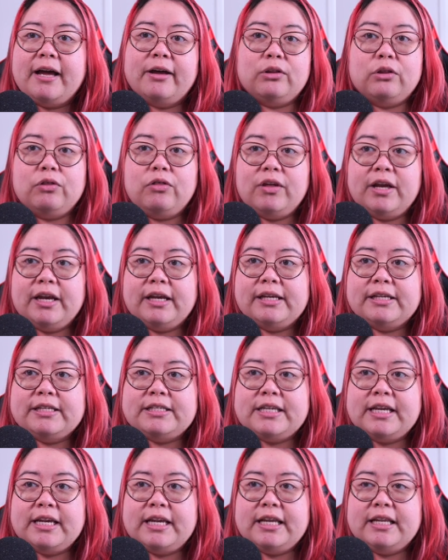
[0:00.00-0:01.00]
out
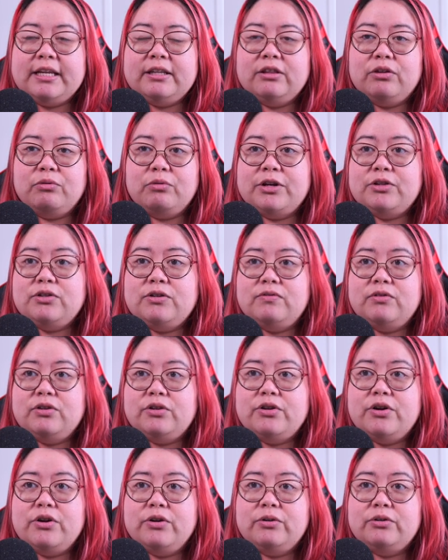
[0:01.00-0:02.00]
things in the rest of
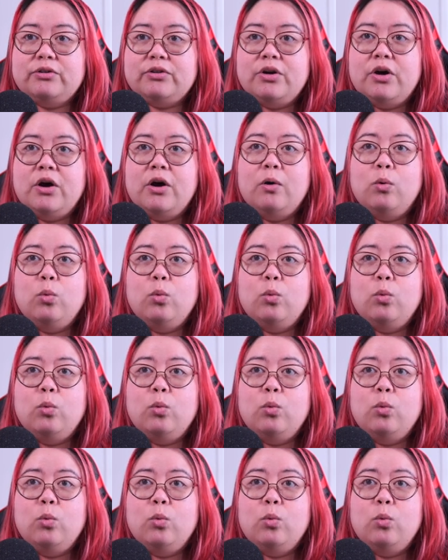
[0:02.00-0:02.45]
the note